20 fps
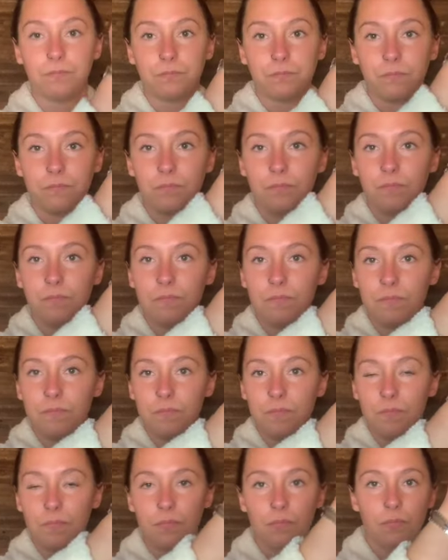
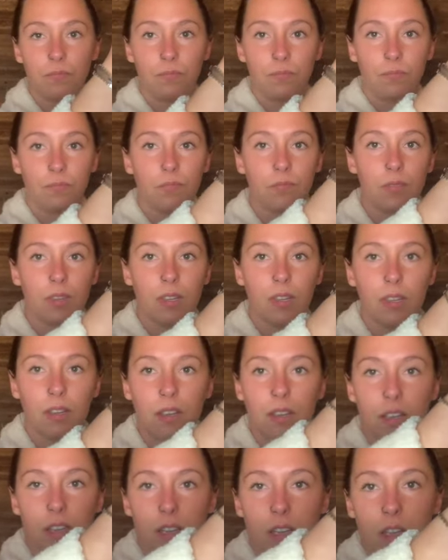
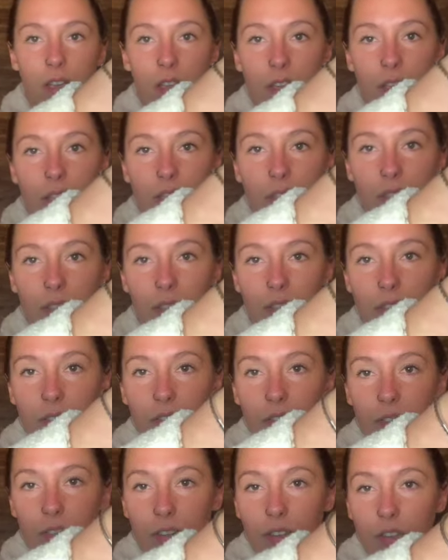
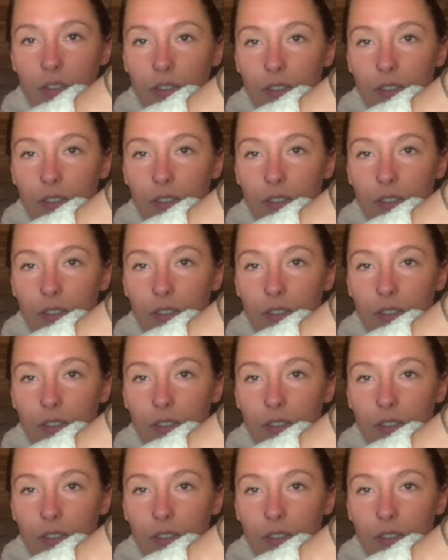Nothing is said.